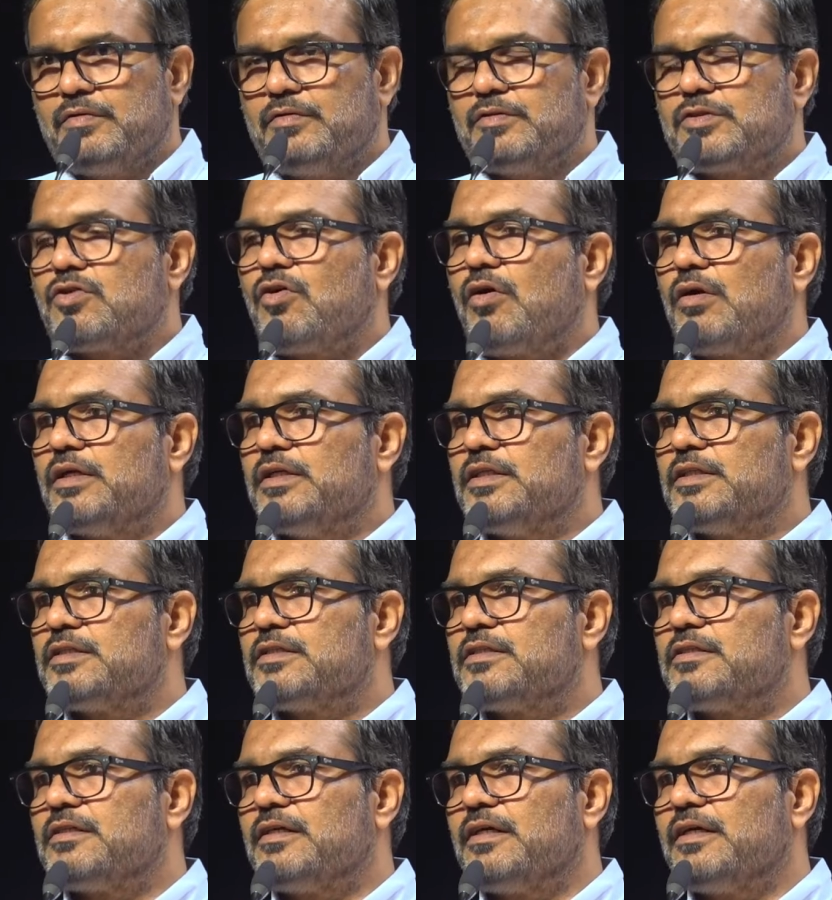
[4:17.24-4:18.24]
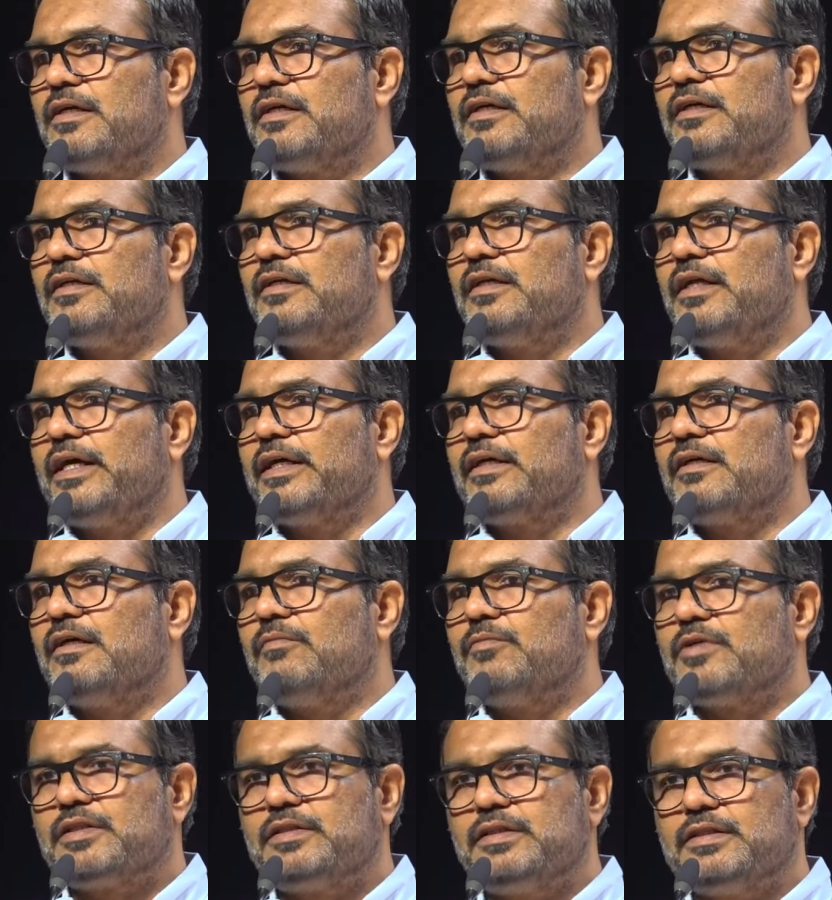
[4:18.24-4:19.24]
Scholars like
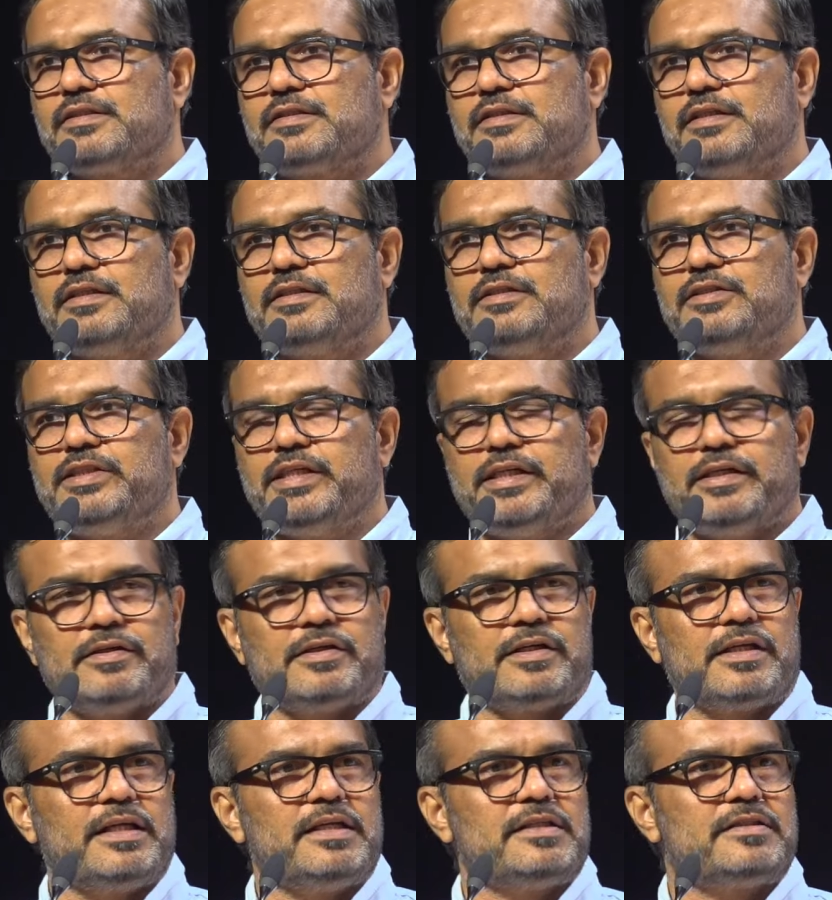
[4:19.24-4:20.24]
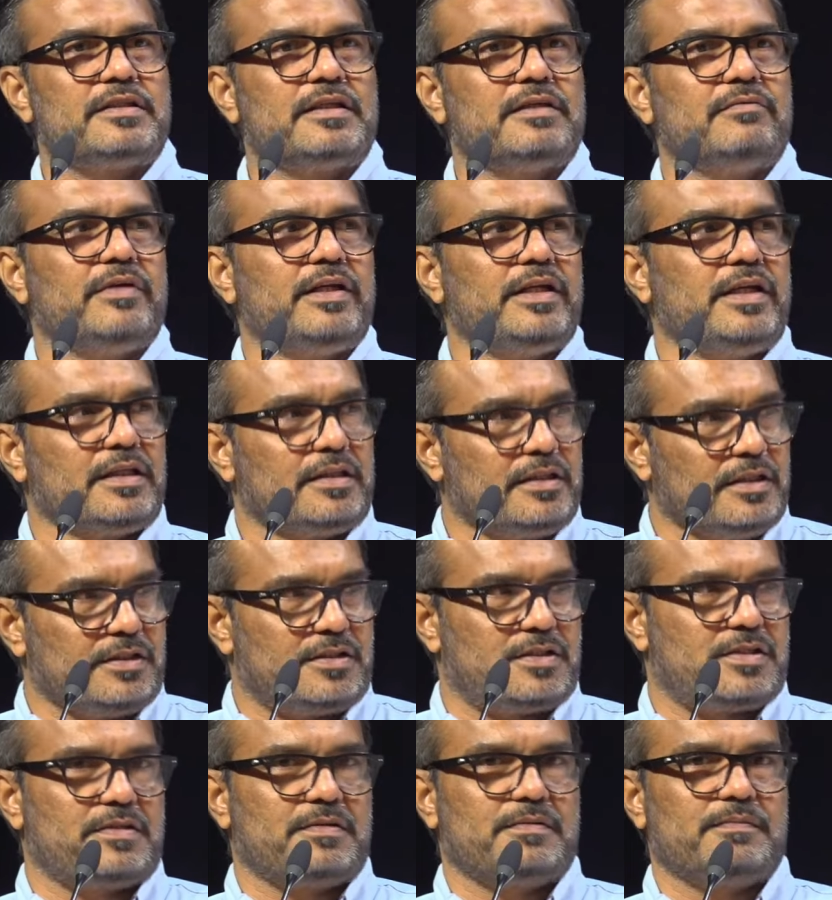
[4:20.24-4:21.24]
Amartya Sen, Jain Rees, and many
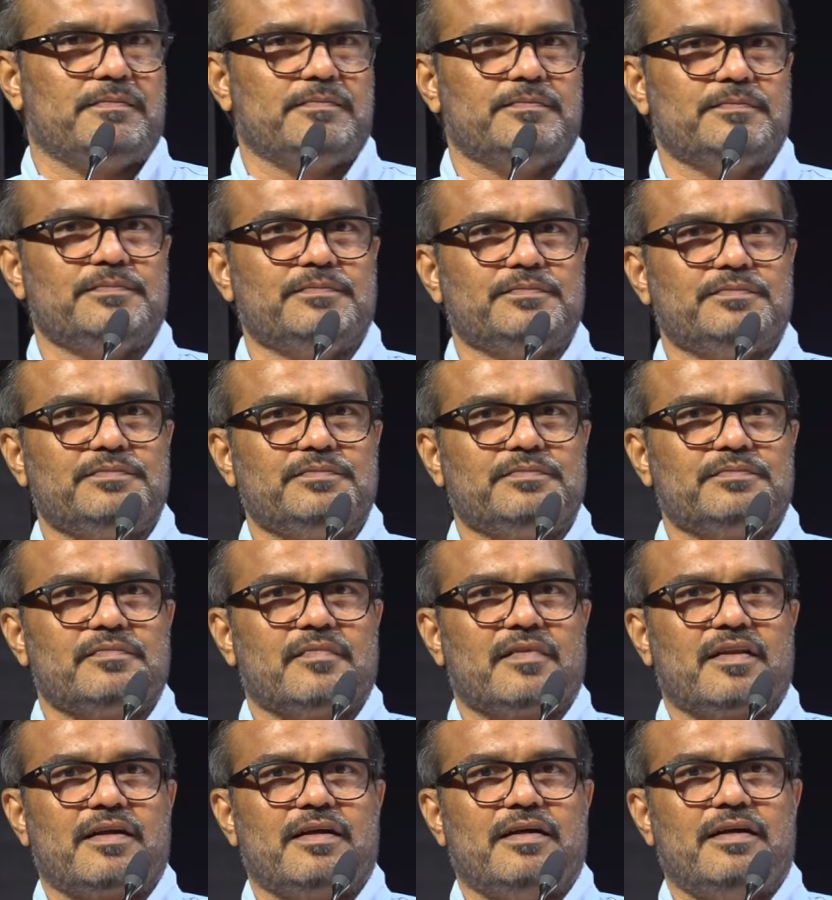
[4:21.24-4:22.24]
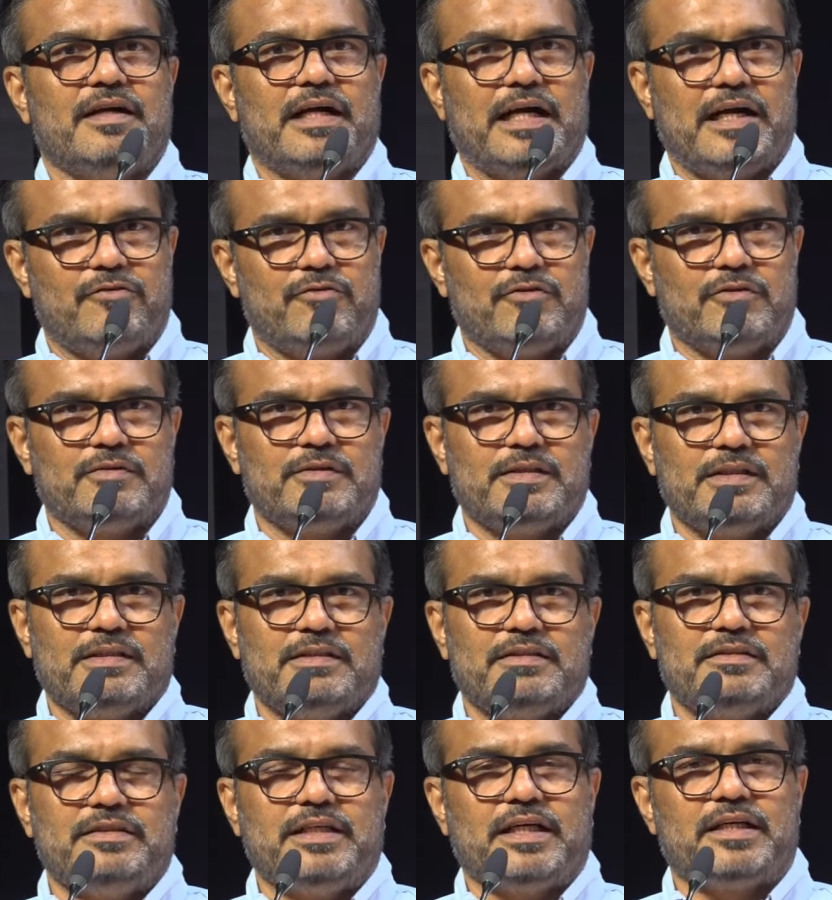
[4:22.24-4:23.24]
others have
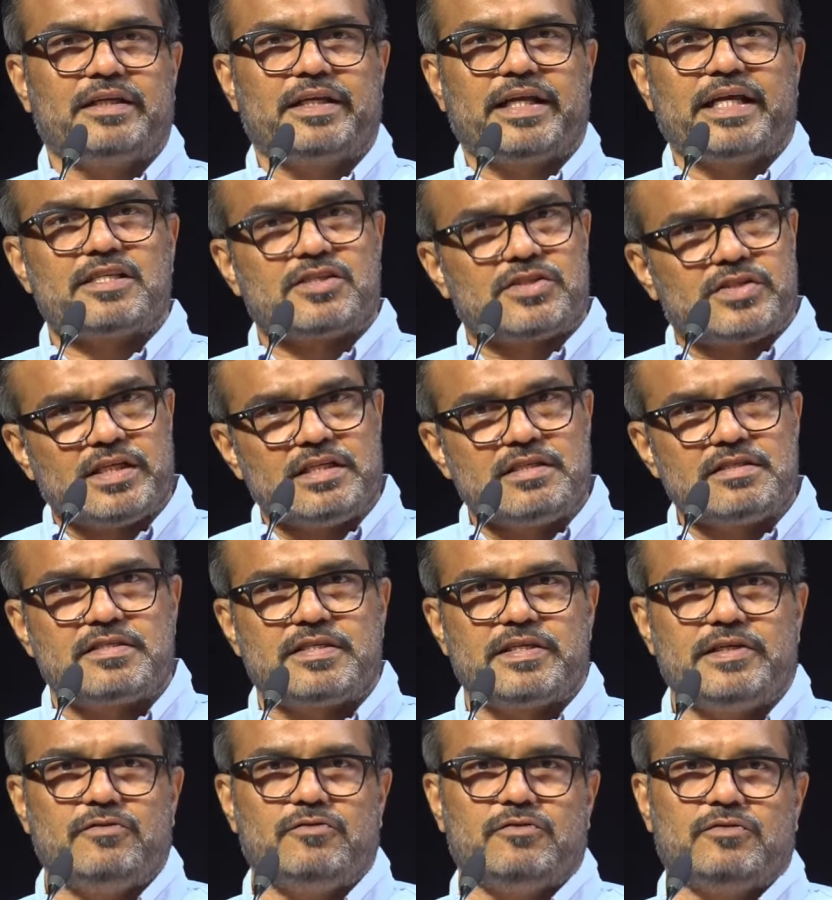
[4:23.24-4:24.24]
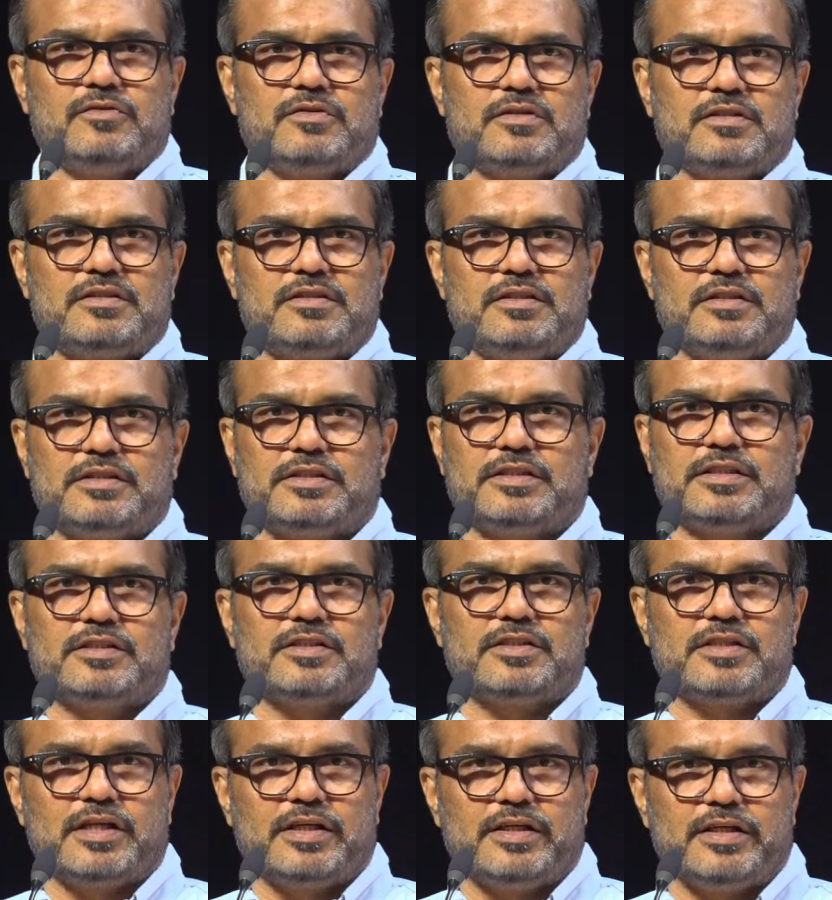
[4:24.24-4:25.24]
done extensive research and
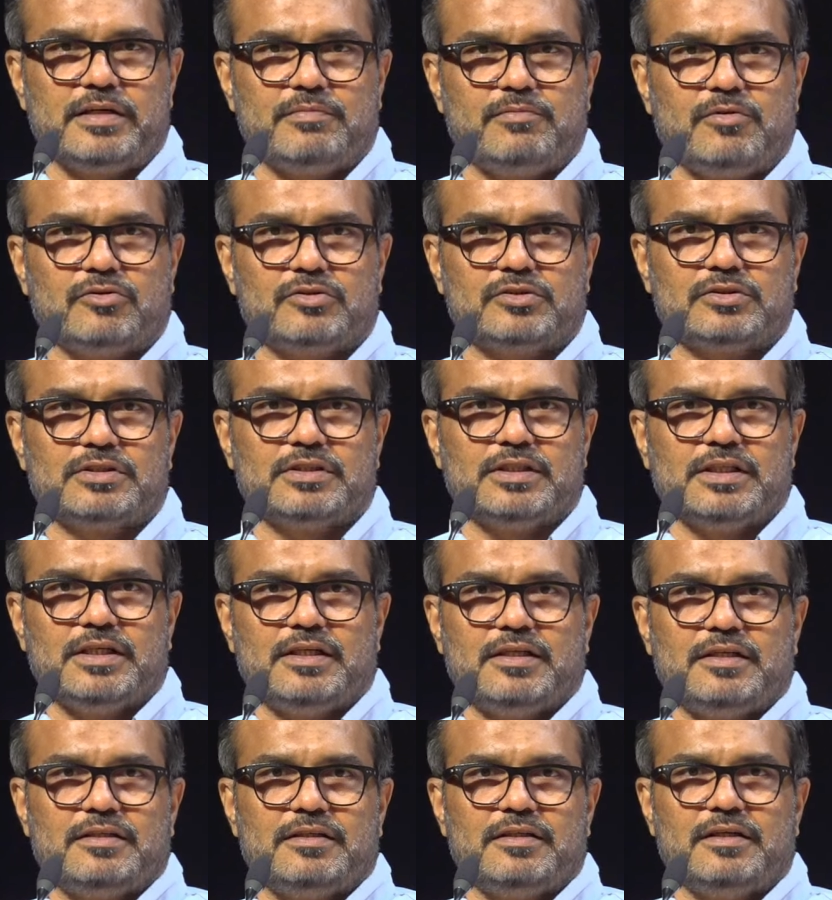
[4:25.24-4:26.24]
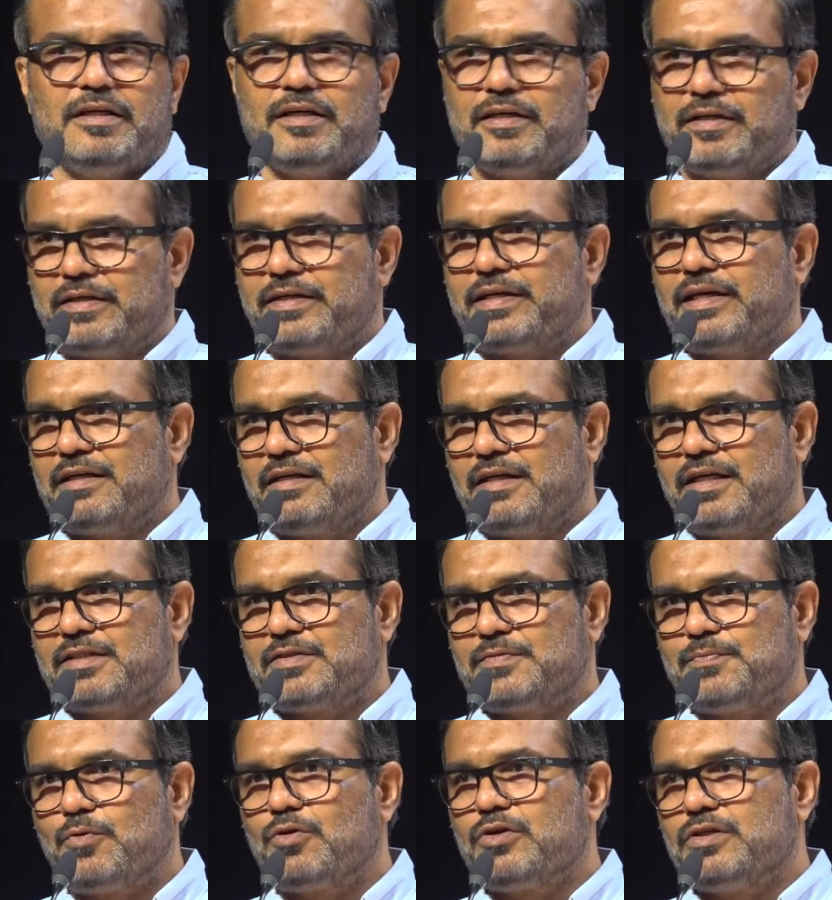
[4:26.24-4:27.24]
study about
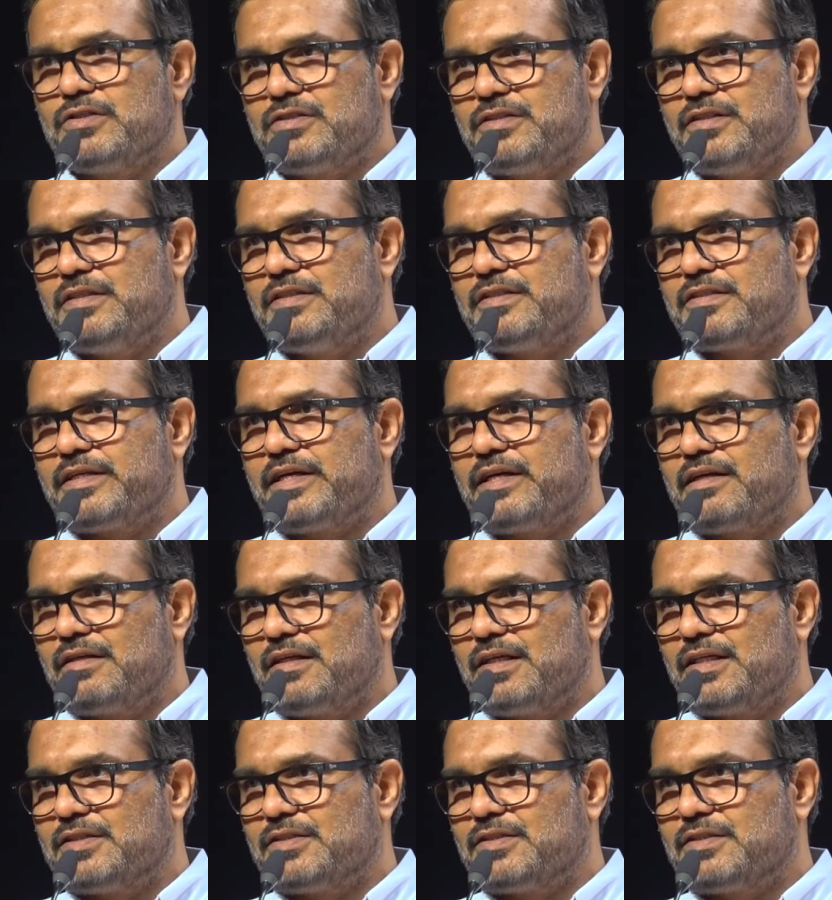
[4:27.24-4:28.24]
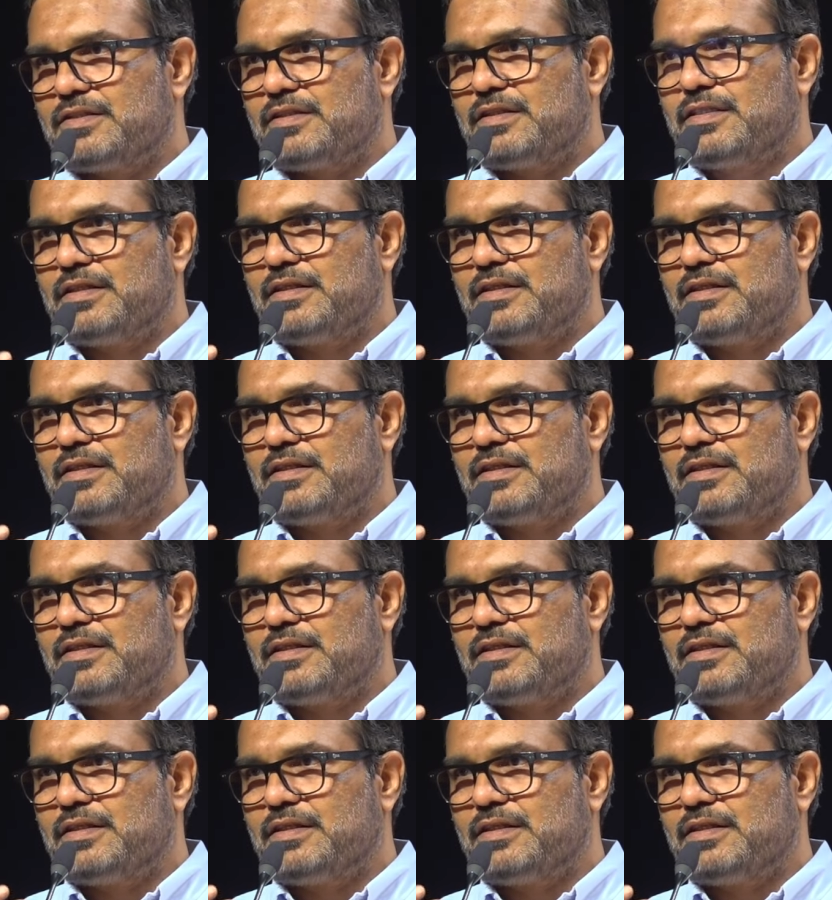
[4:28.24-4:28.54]
Kerala's policies, Kerala's